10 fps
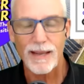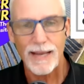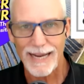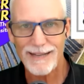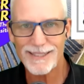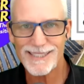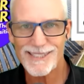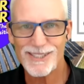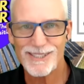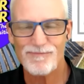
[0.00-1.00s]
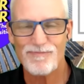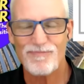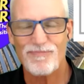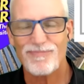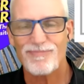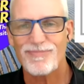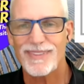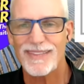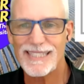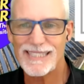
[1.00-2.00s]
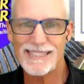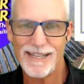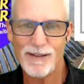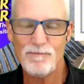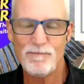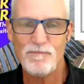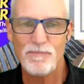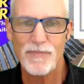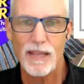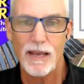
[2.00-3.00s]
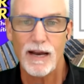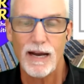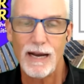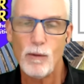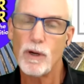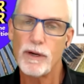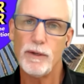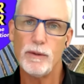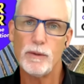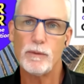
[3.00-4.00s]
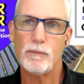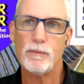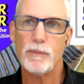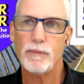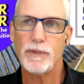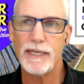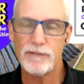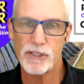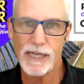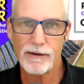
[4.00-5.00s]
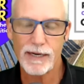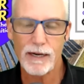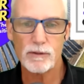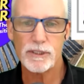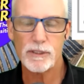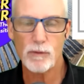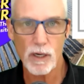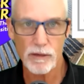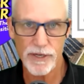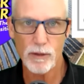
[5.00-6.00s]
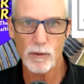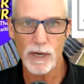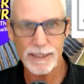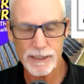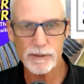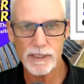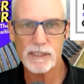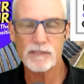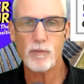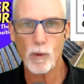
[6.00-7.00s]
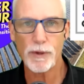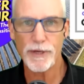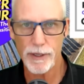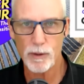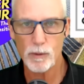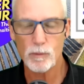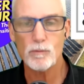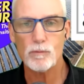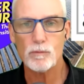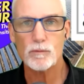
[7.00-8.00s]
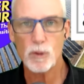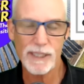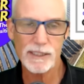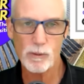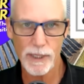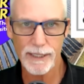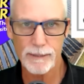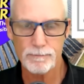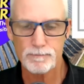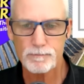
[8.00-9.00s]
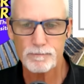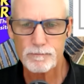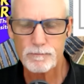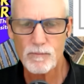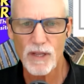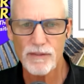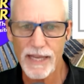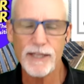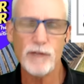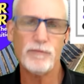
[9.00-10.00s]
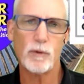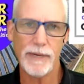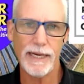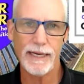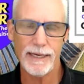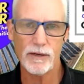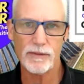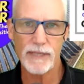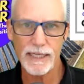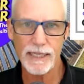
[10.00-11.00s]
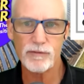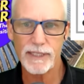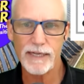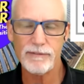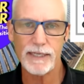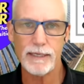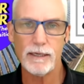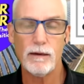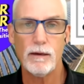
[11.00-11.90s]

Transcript: Hey, listeners. This is Tim. I want to give a shout out to all of you. I do this for you twice a week. Thank you for being here. Thank you for giving